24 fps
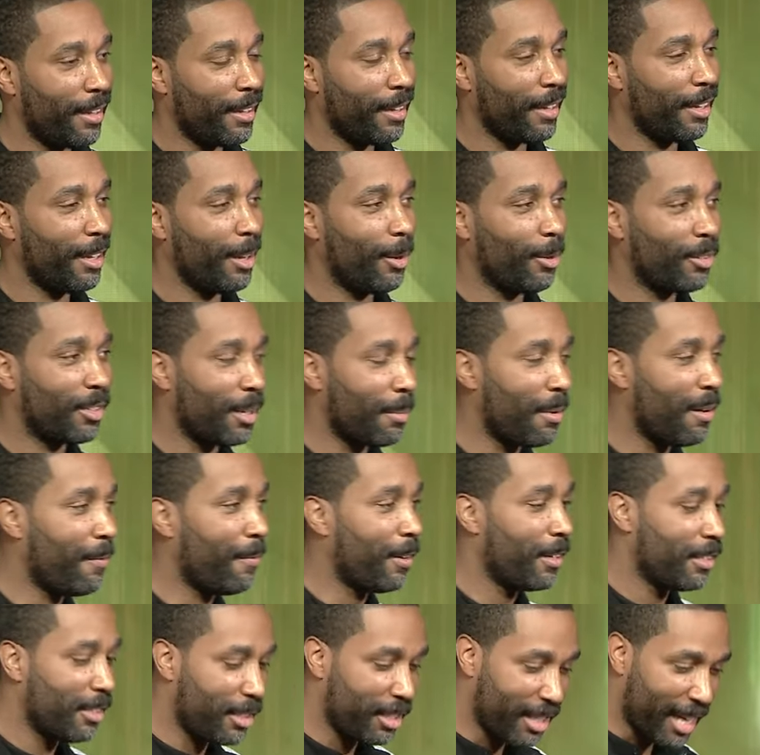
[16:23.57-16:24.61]
You know, some of
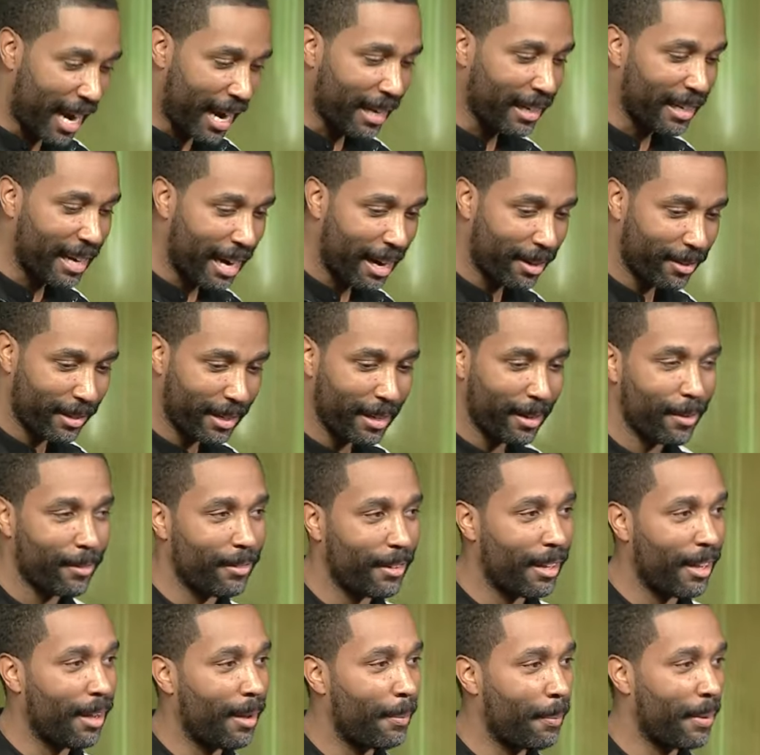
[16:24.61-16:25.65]
us jacked ourselves
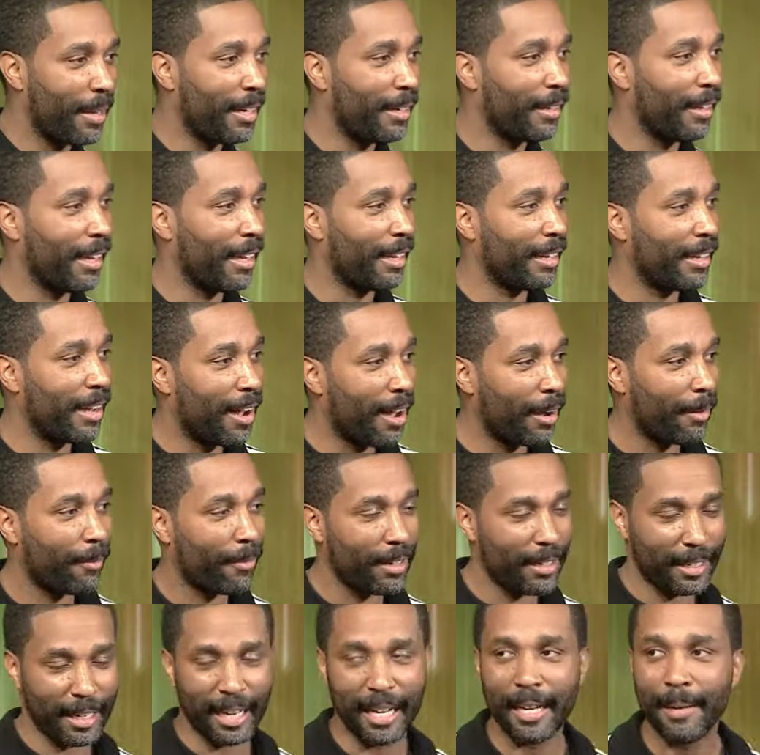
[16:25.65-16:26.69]
up and, and God
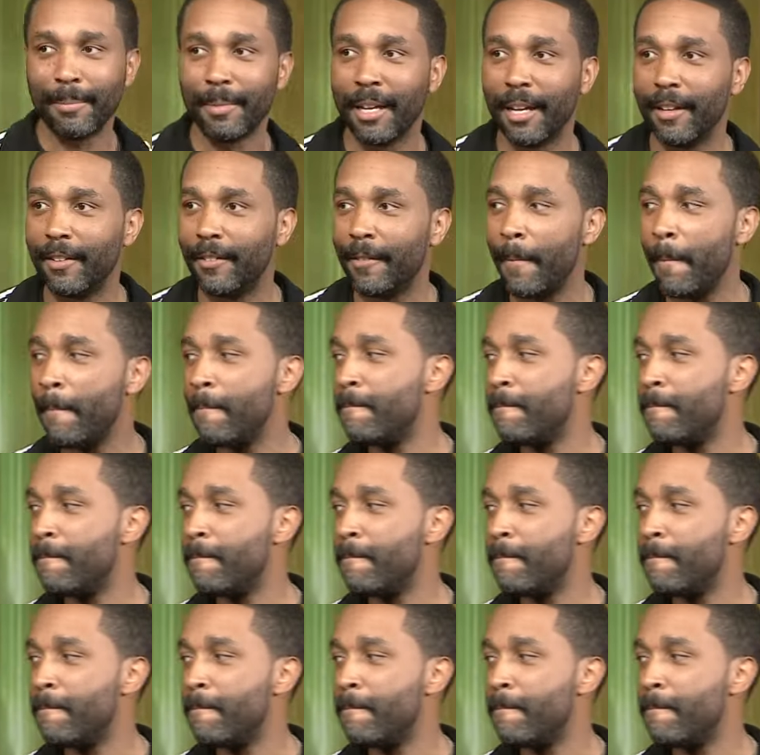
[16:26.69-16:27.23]
redeemed us.